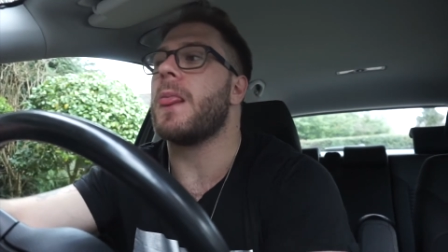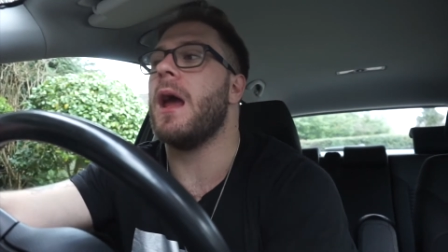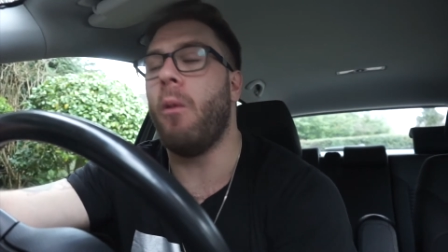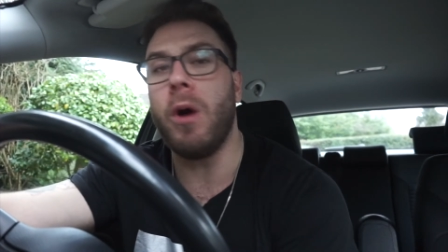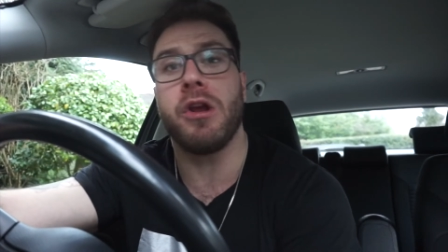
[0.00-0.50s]

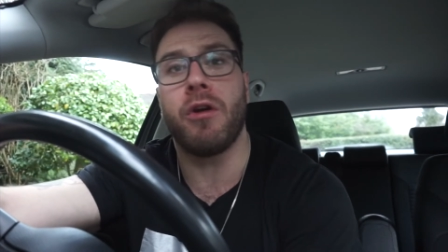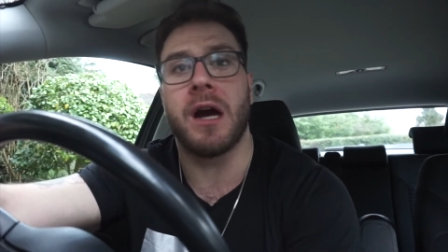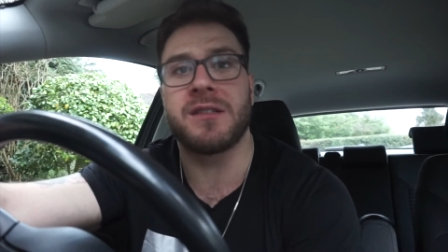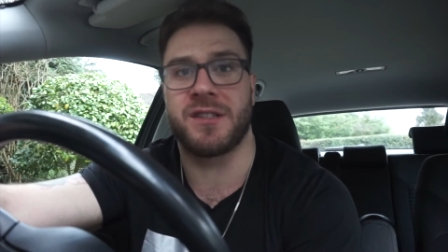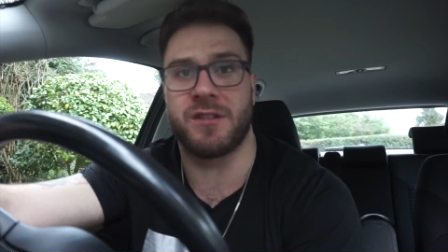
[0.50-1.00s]
I want you
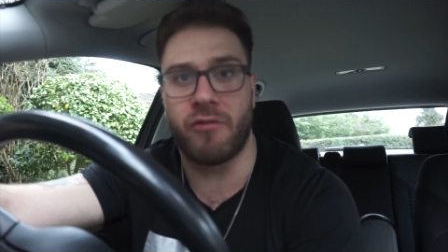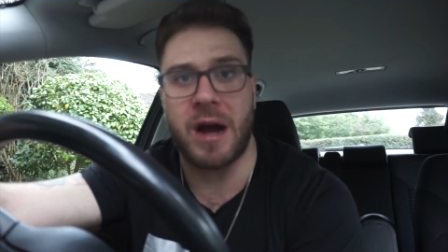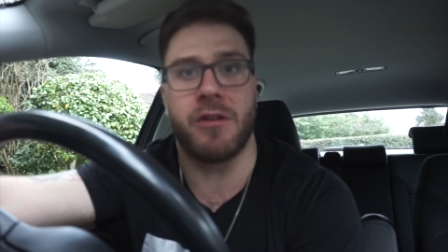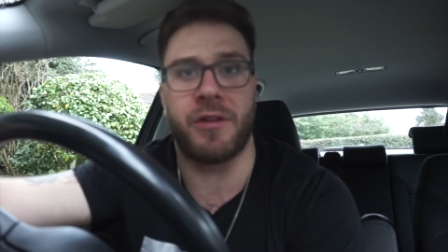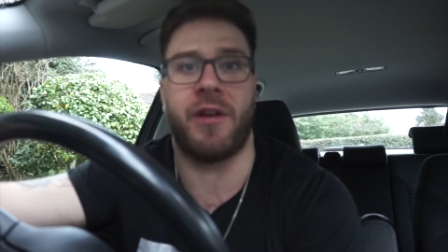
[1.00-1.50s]
guys to
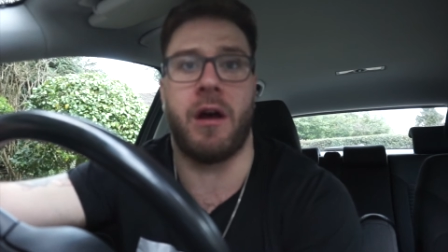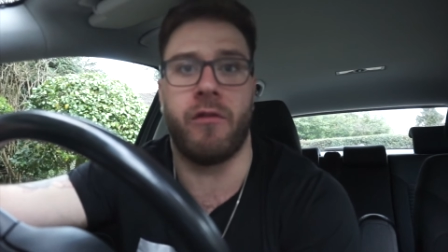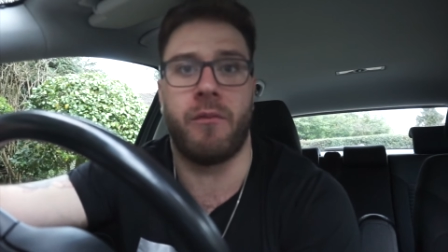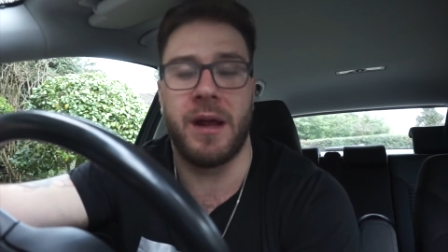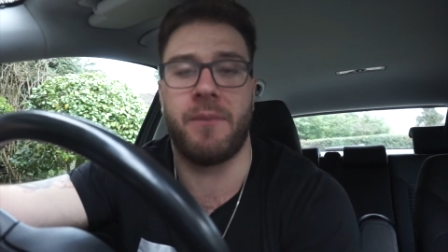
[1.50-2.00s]
surround yourself
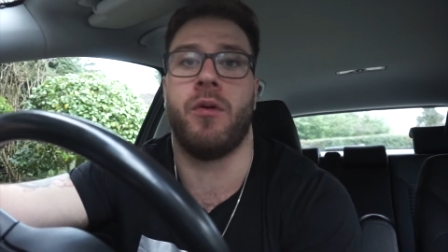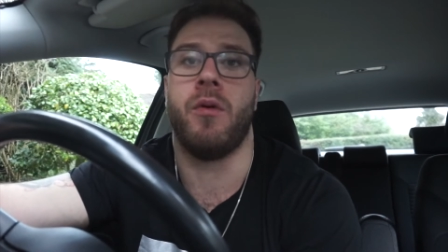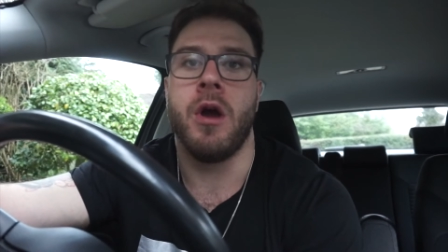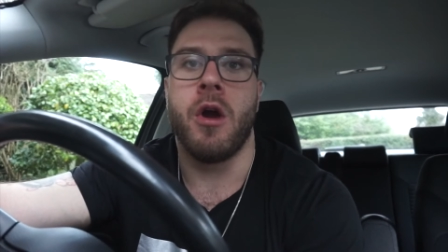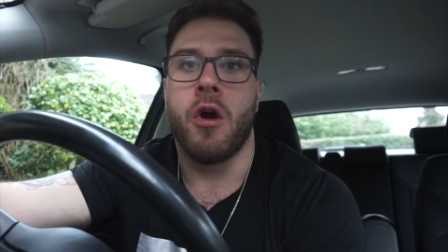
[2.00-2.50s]
with
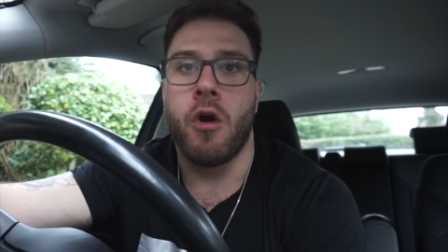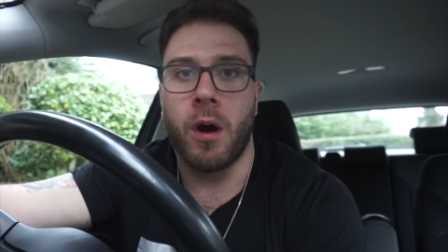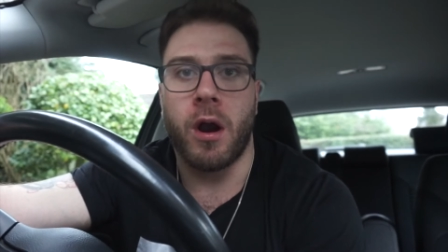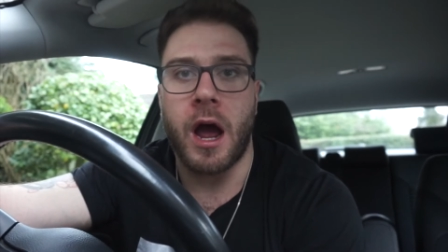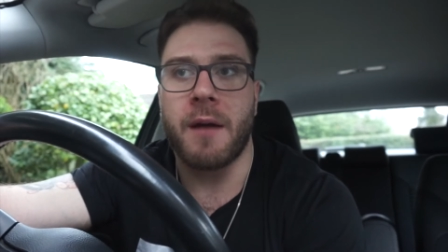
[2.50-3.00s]
people who
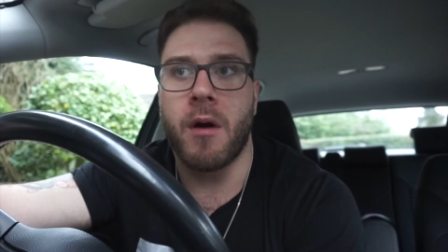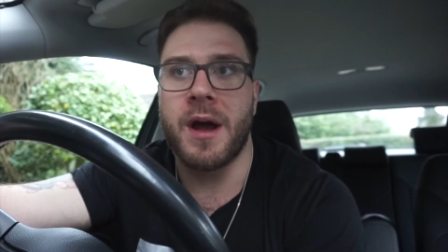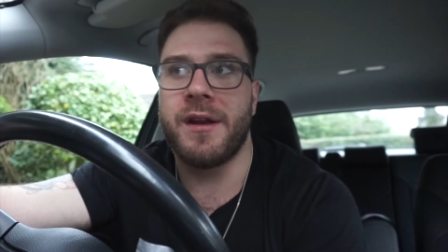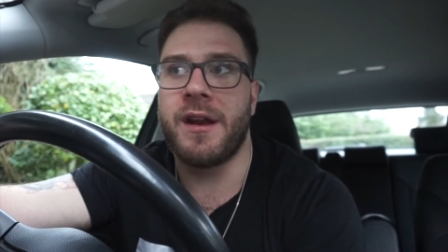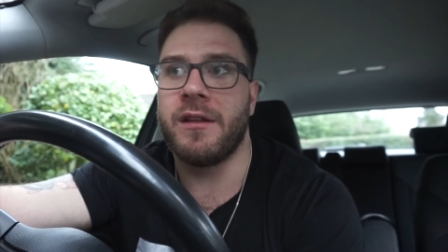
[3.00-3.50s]
are
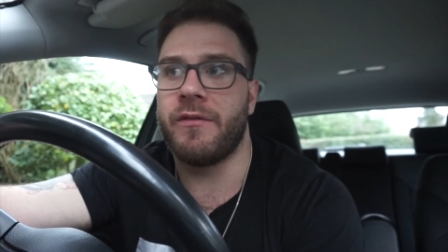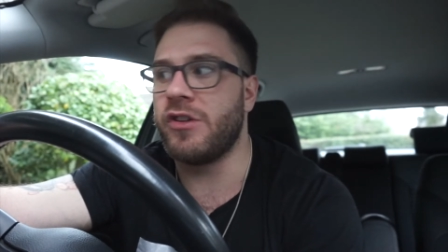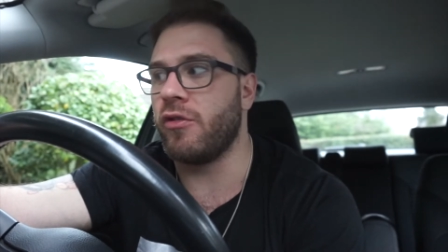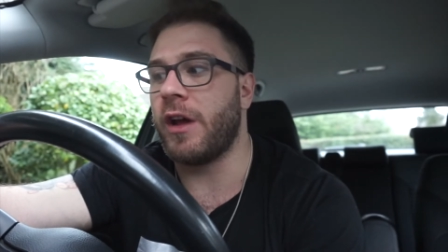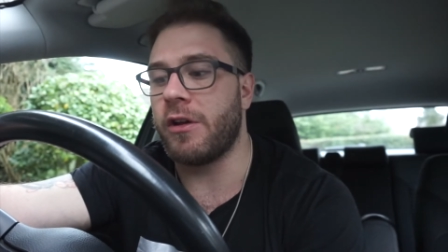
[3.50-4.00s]
like-minded
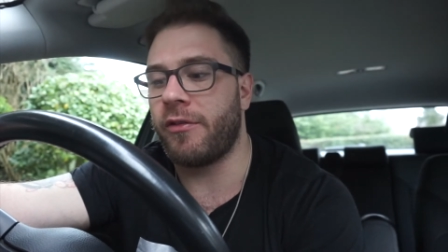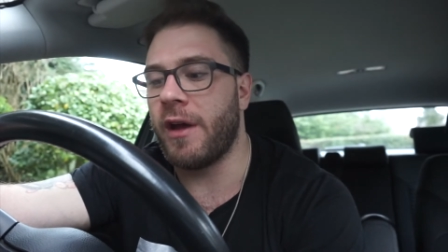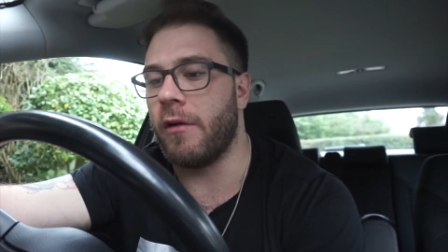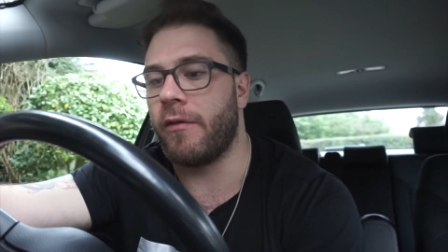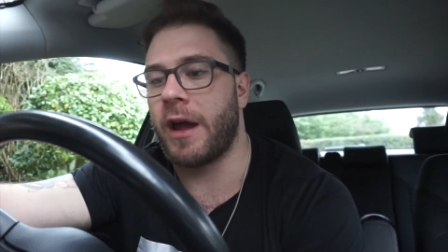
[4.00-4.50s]
individuals like
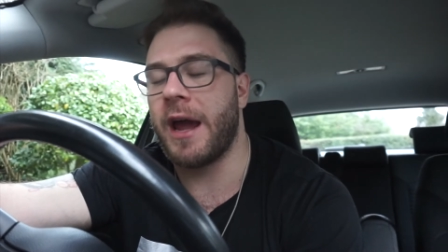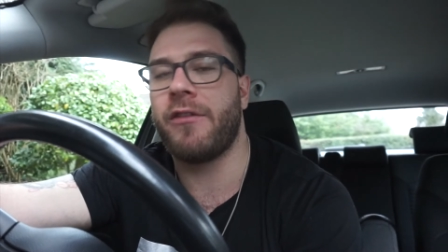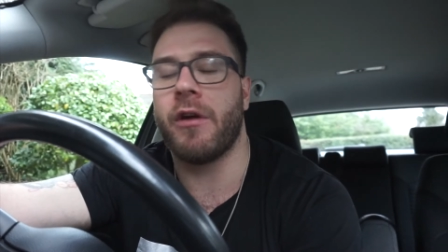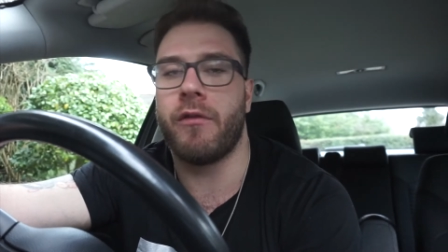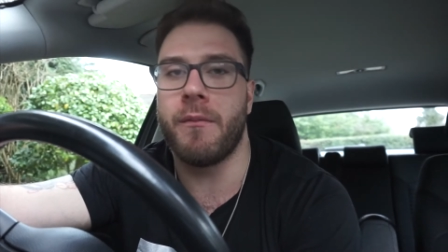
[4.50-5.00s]
yourself, okay?
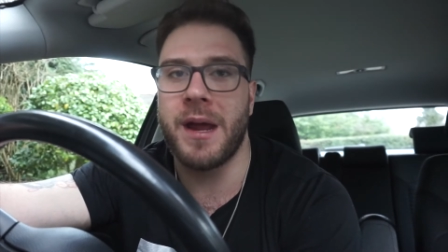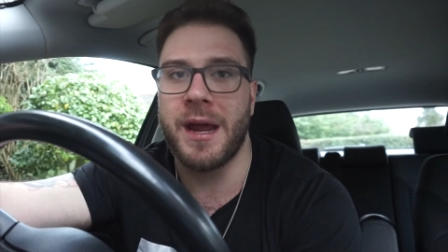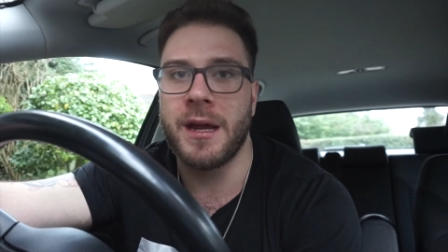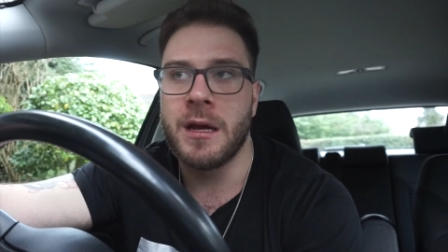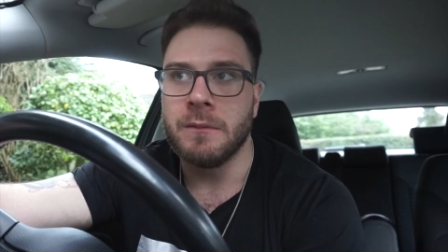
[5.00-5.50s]
So for
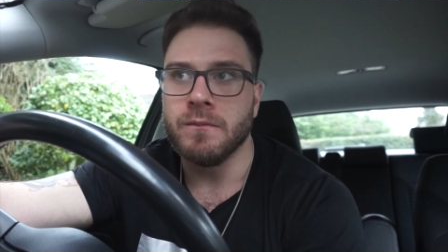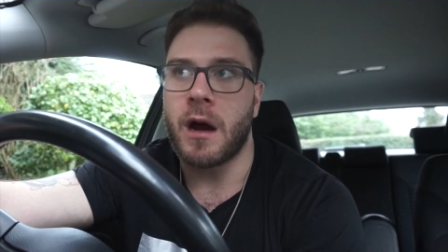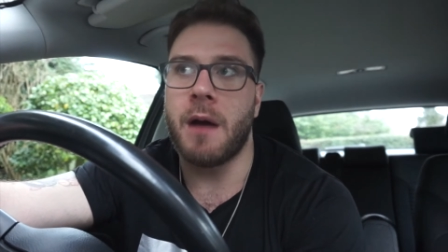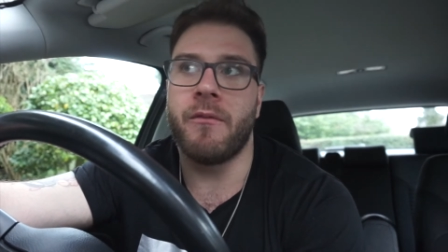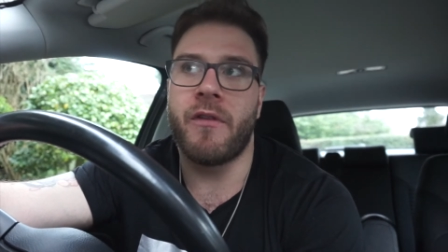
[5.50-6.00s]
me,
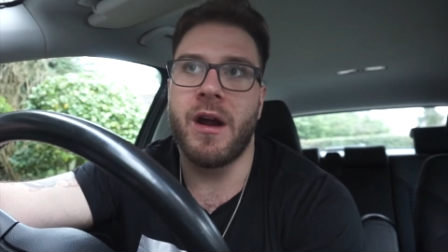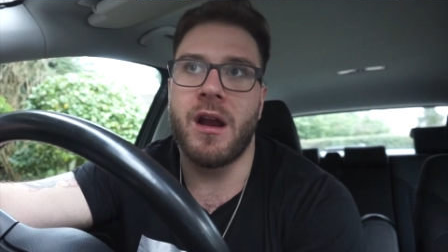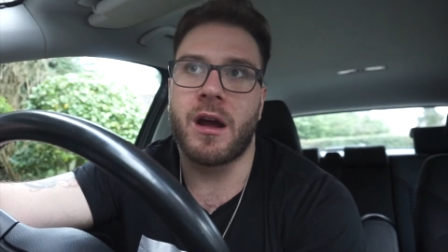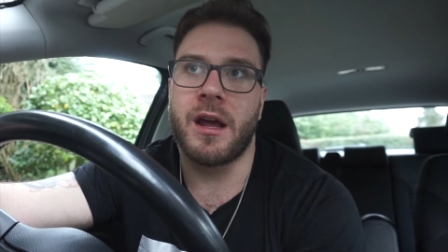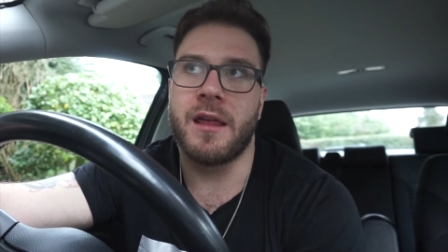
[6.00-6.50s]
I'm very
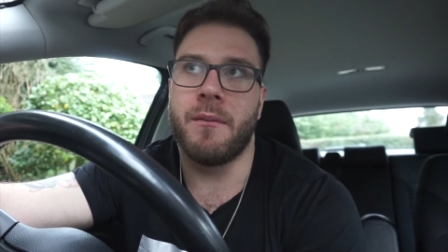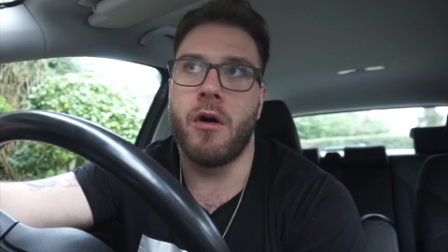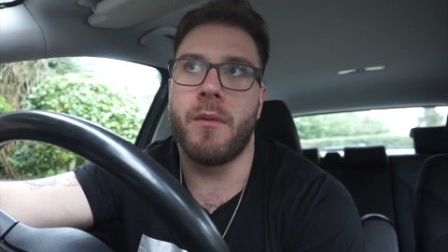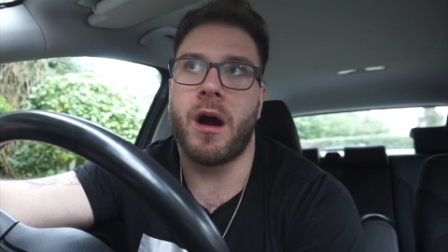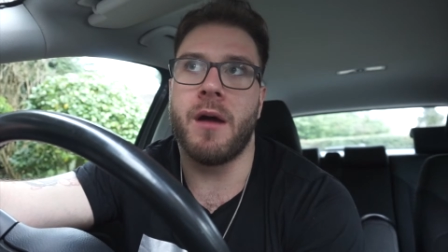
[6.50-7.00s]
lucky at the
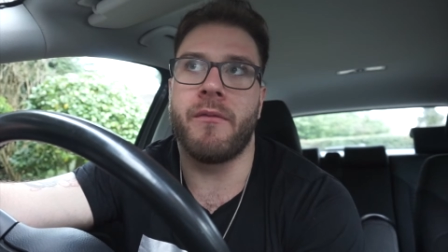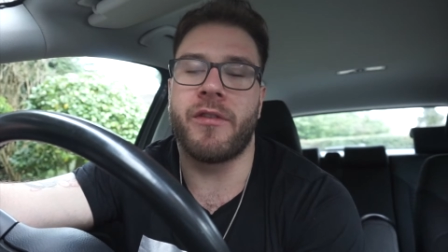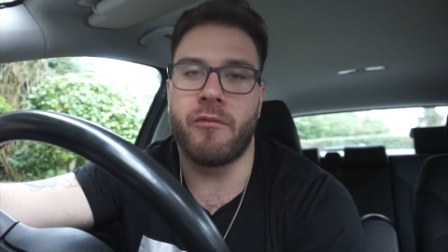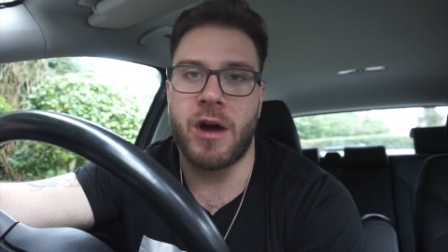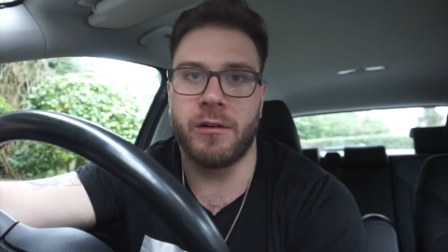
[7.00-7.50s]
moment. I'm
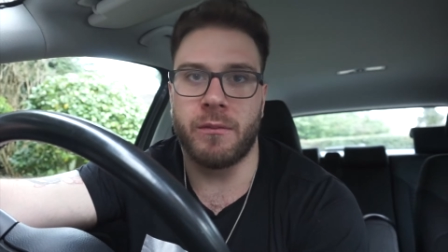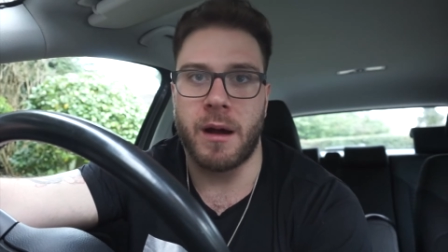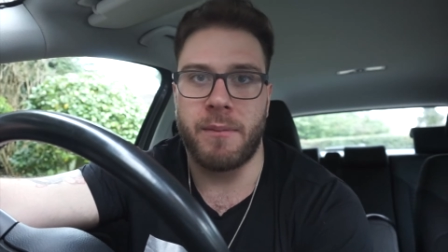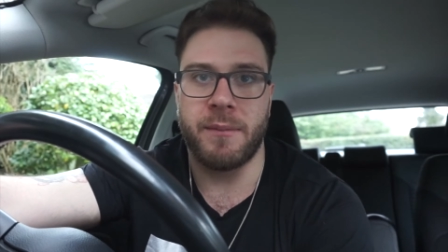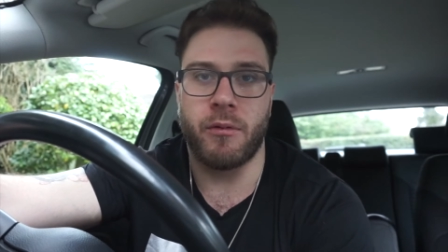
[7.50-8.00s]
surrounded
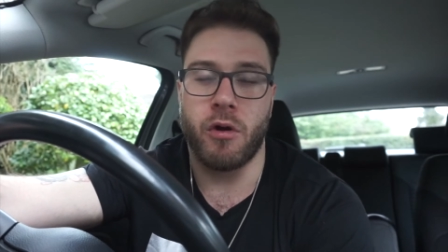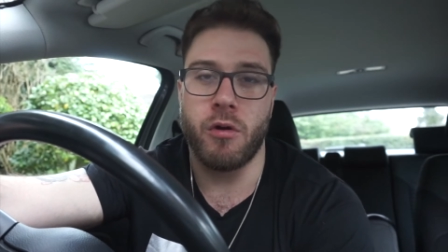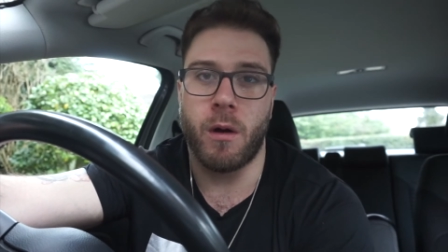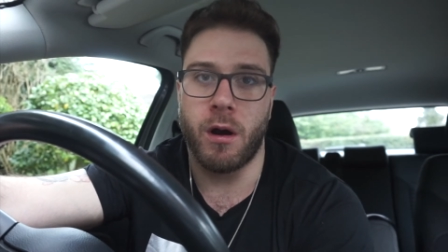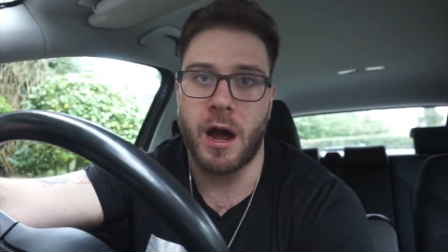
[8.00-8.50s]
by people
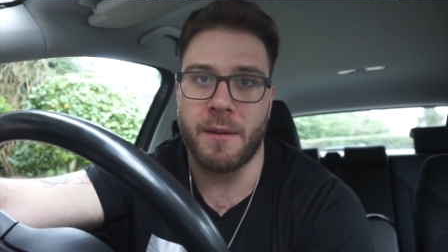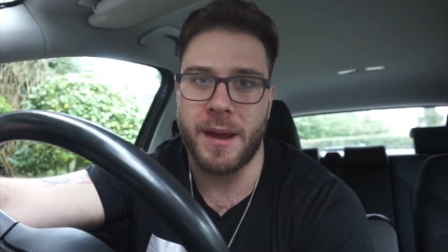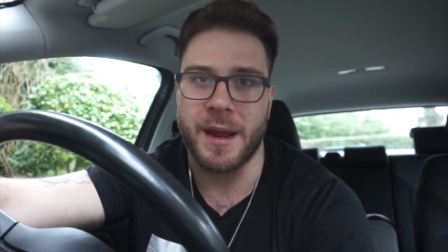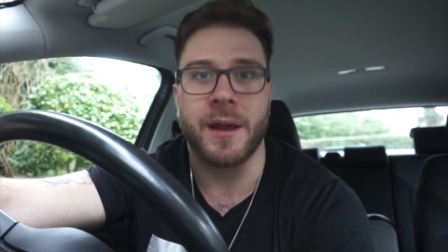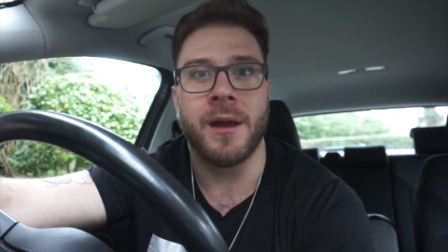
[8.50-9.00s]
who are like
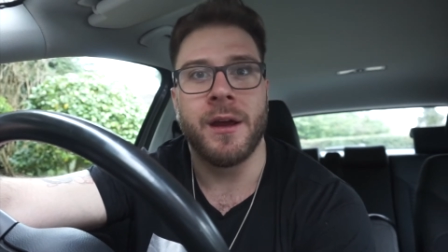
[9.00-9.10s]
me.